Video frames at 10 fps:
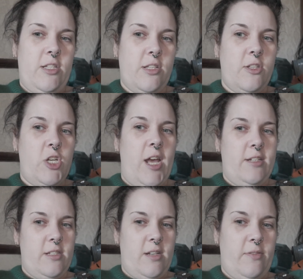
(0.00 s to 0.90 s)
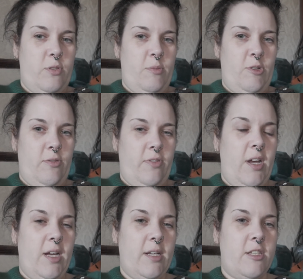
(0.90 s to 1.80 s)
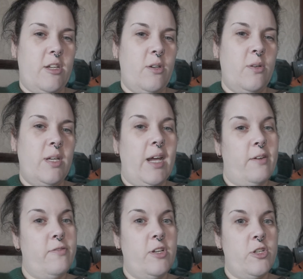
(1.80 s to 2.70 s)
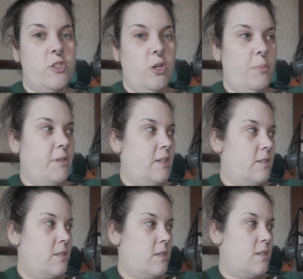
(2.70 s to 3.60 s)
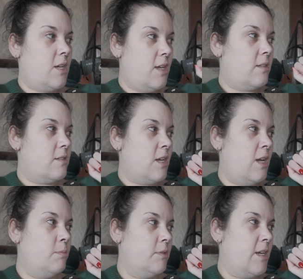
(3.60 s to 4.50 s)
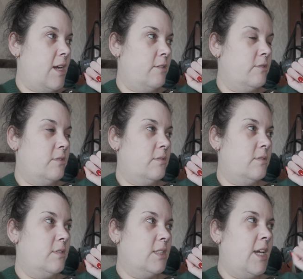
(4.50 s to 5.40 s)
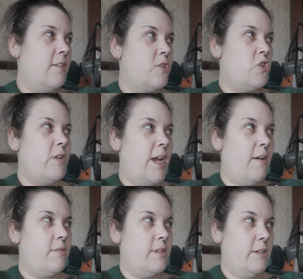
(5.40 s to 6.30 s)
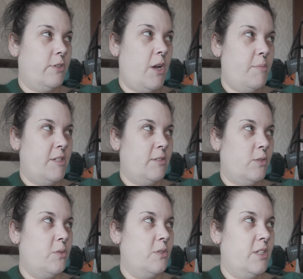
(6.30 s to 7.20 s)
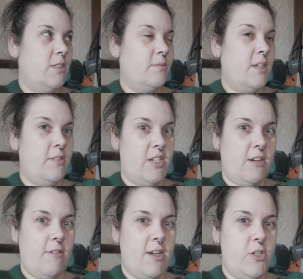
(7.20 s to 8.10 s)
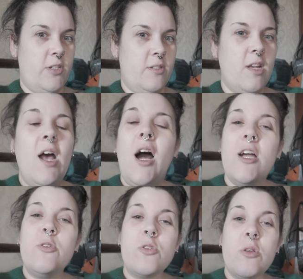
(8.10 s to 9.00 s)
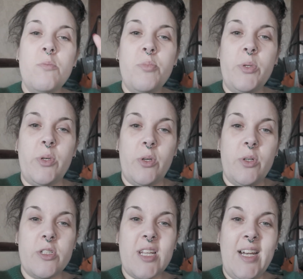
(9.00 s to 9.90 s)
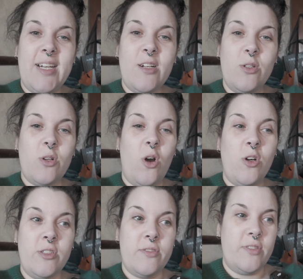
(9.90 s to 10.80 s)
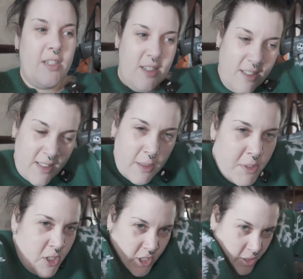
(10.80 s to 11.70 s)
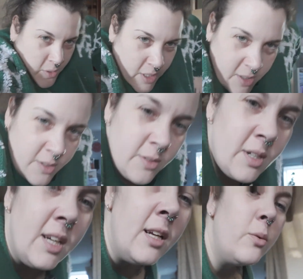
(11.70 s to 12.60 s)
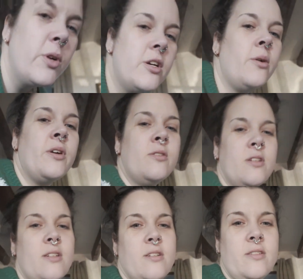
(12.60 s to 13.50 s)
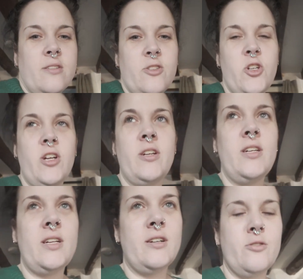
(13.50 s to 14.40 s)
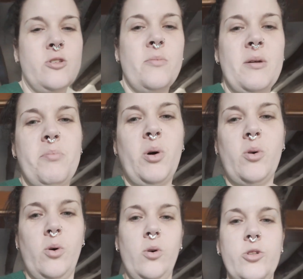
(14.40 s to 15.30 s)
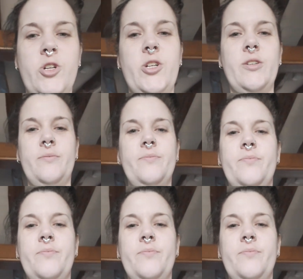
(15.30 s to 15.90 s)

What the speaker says: so the chair doesn't have to move. So yeah, first job is take the table down, get the tree out of the little cupboard in the corner and the decorations. I also bought a little conifer. Let me show you. We're going on a little journey now to my porch.